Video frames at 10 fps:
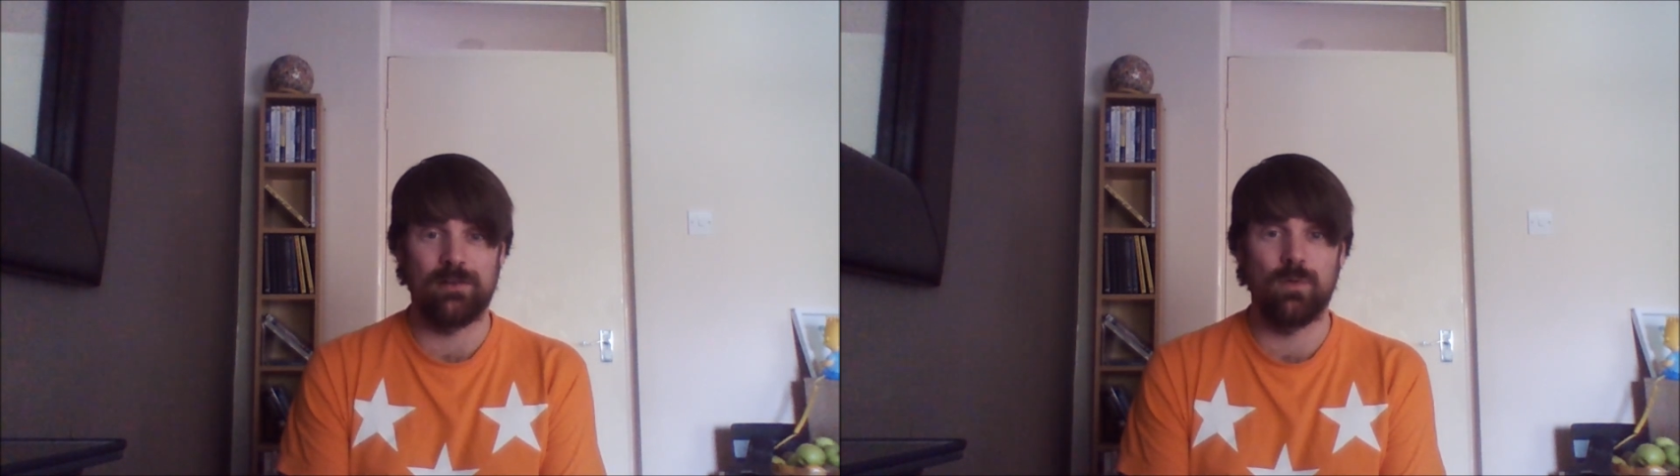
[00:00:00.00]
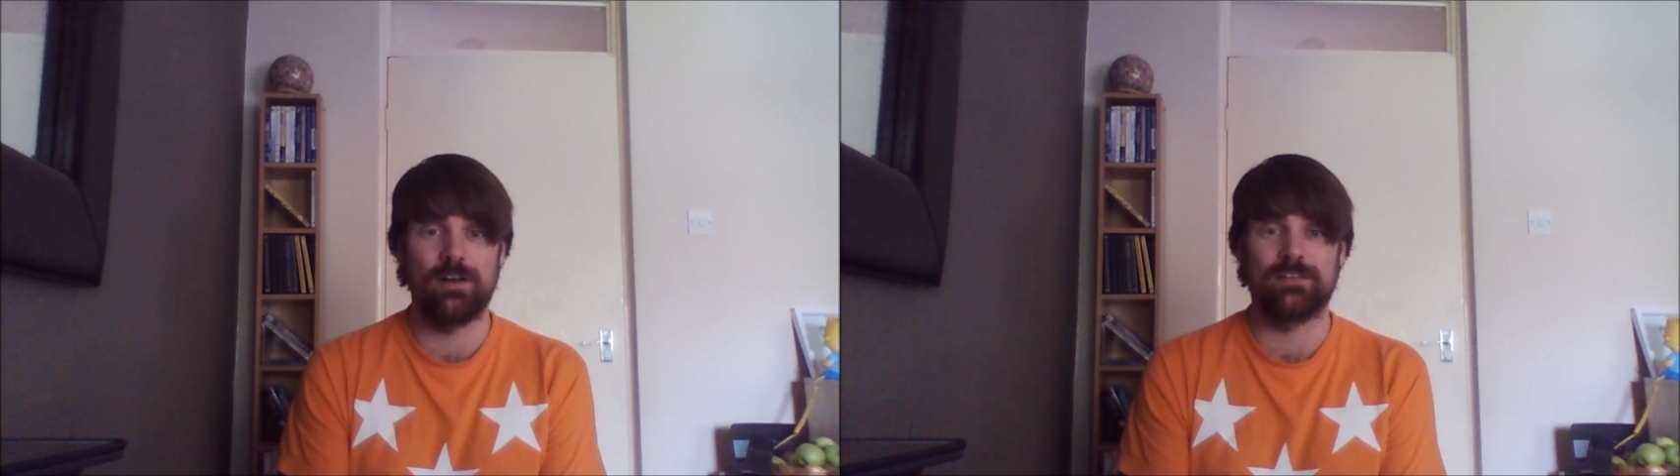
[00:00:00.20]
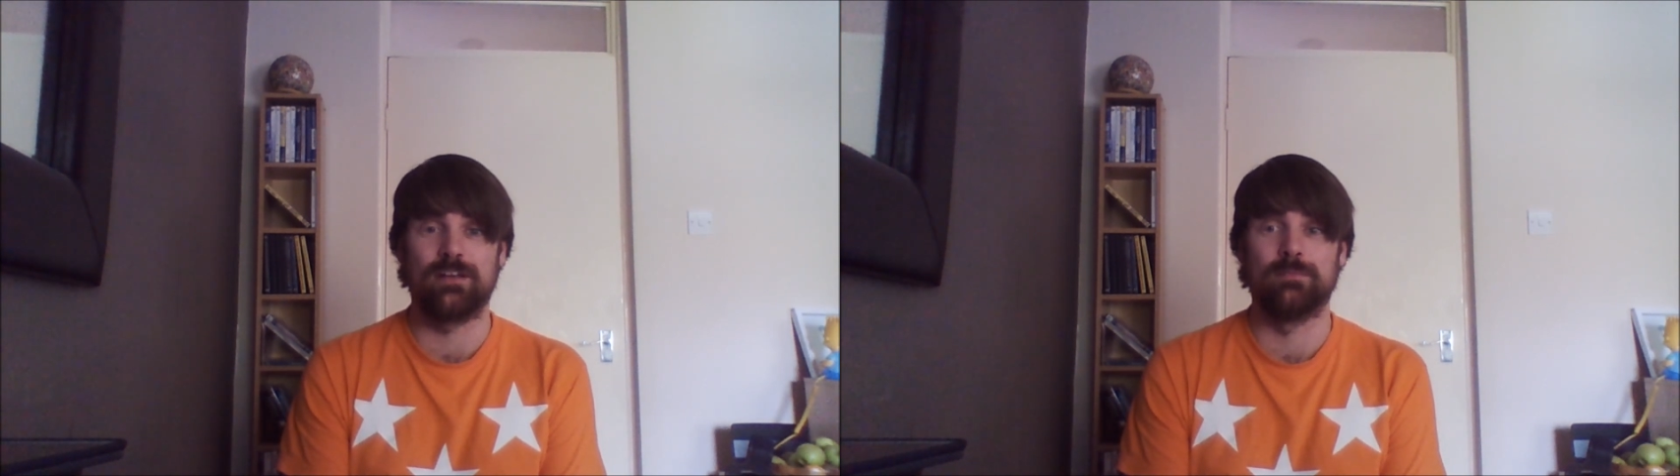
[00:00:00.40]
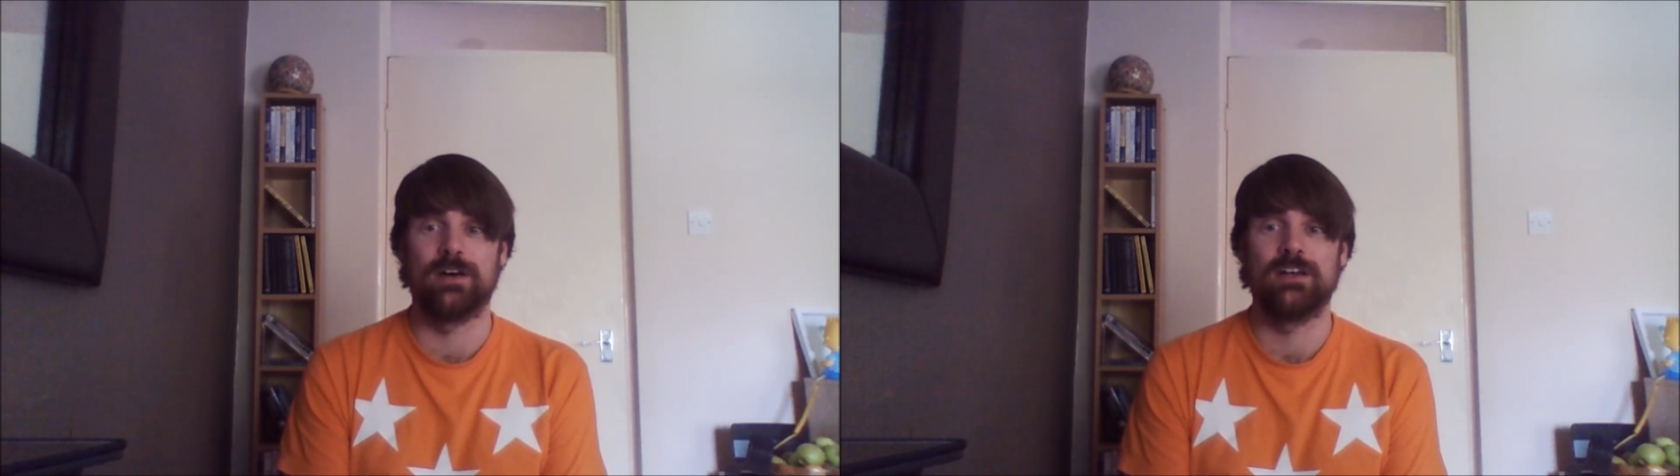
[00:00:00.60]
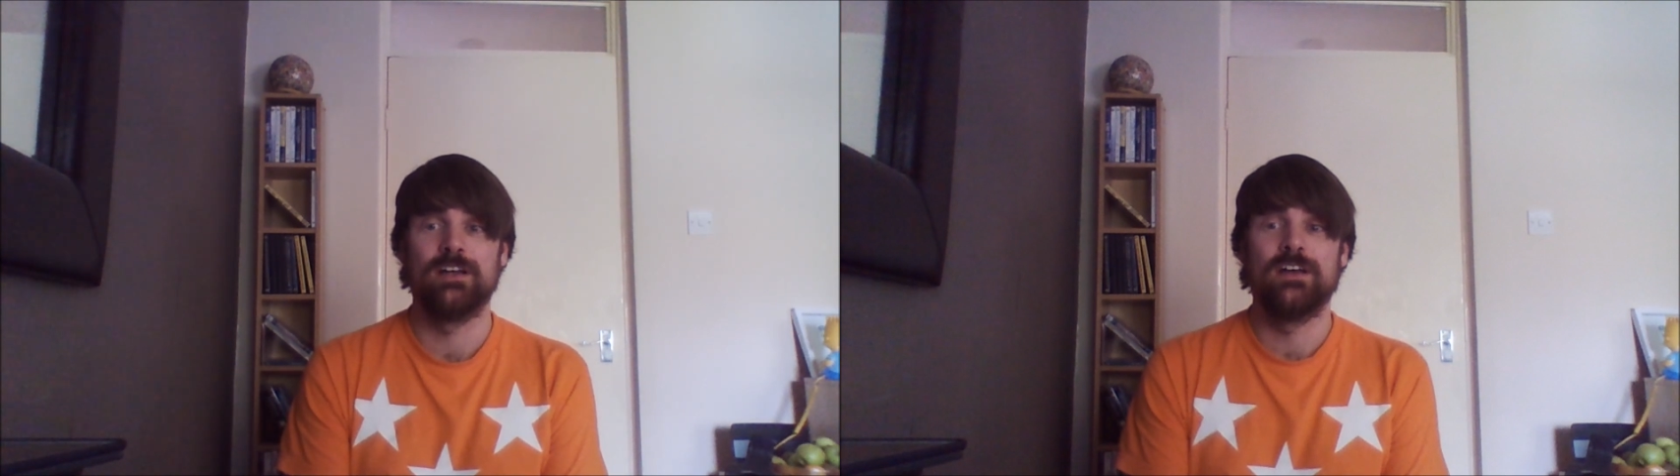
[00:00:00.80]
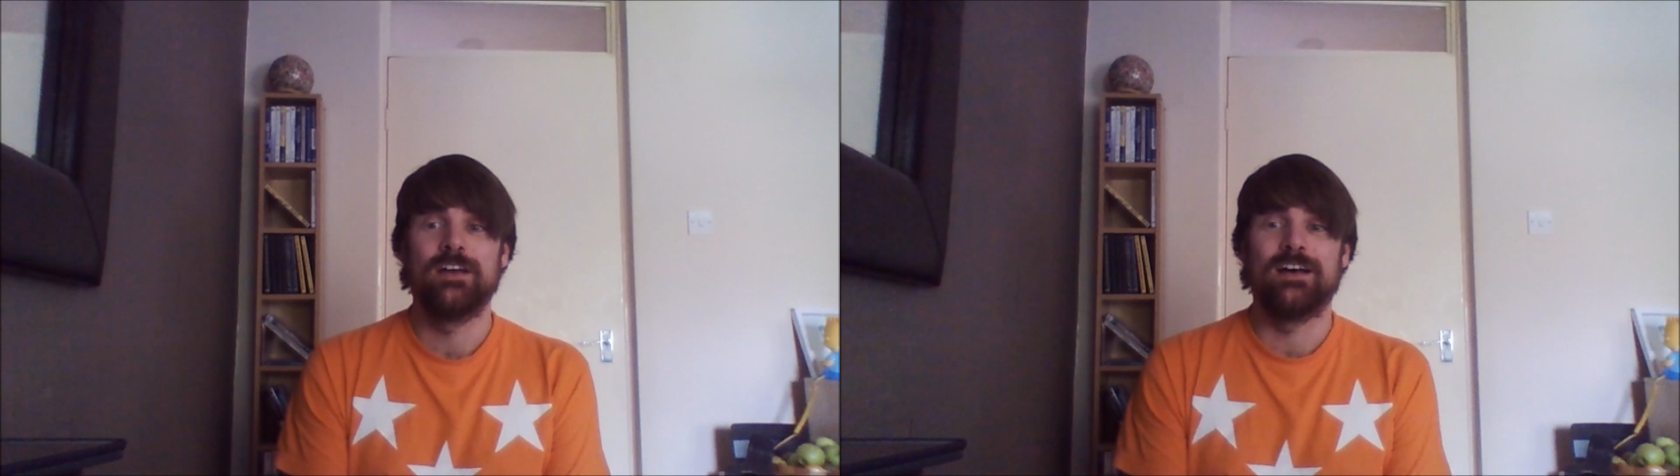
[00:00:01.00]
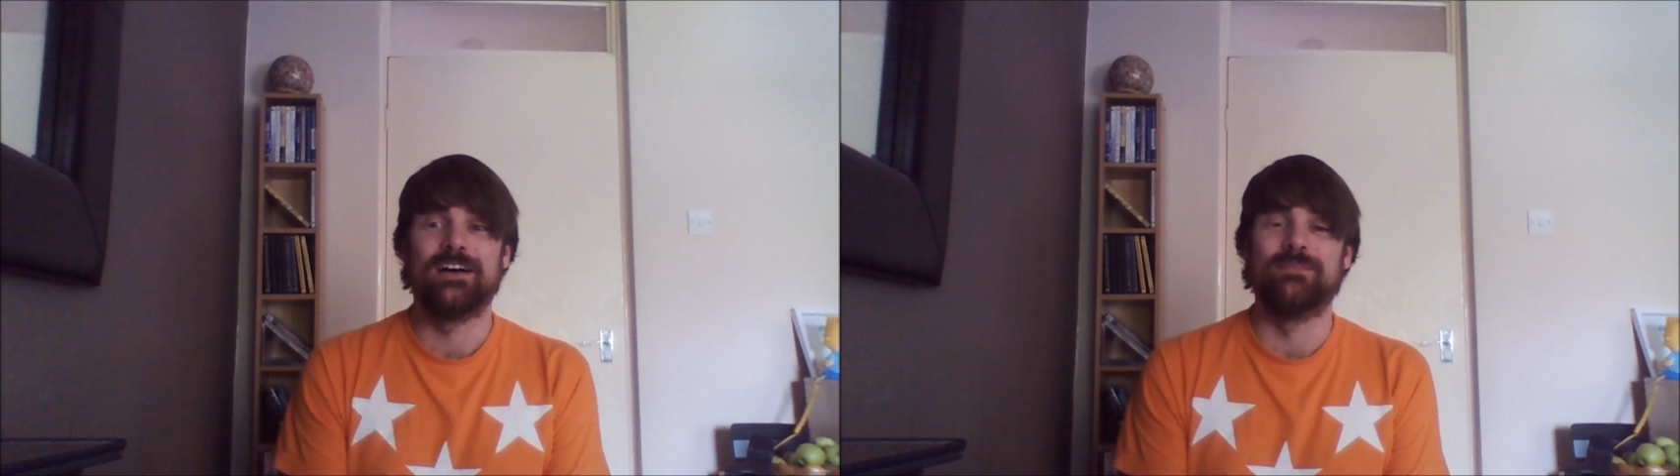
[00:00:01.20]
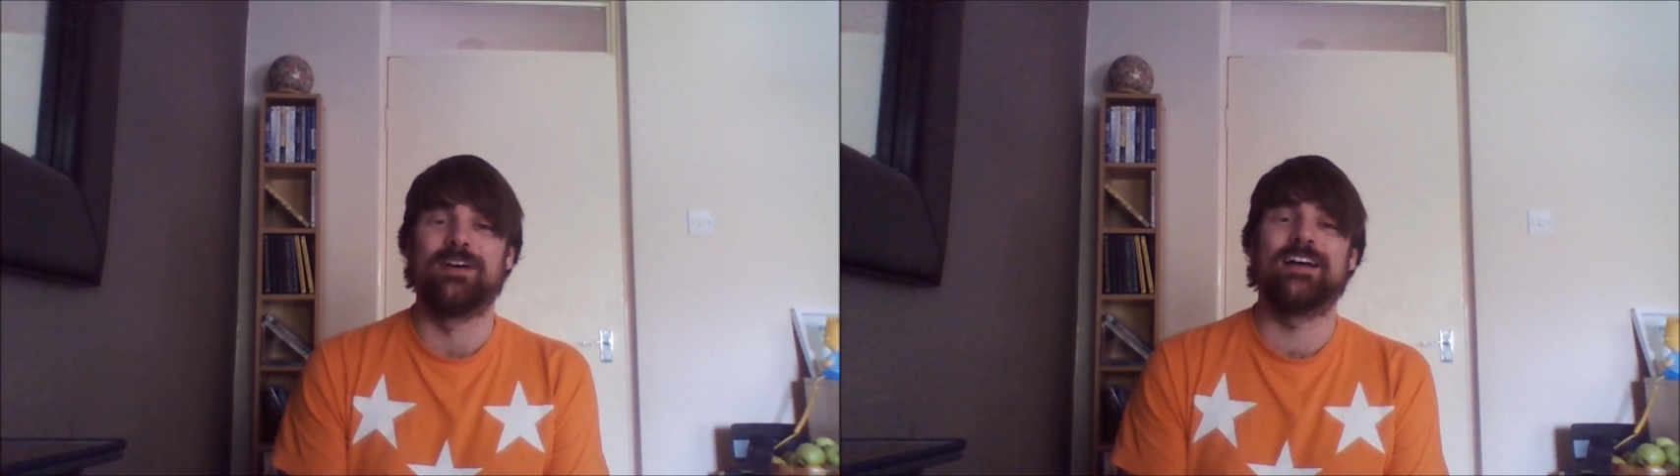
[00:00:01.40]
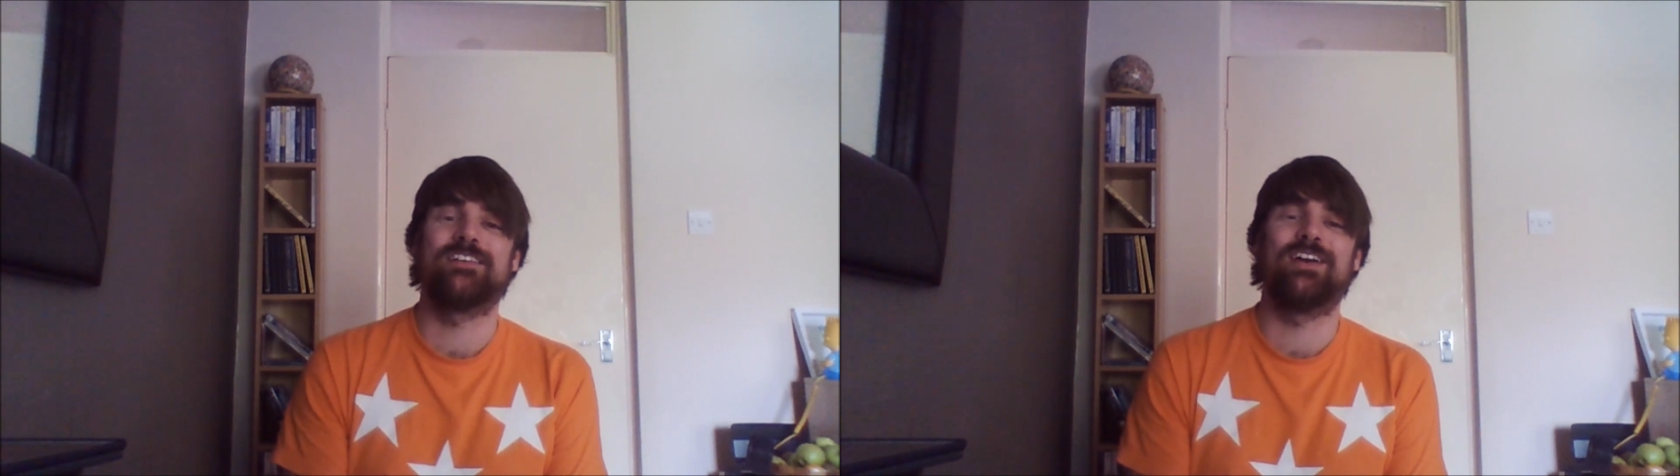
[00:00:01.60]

One is a number. I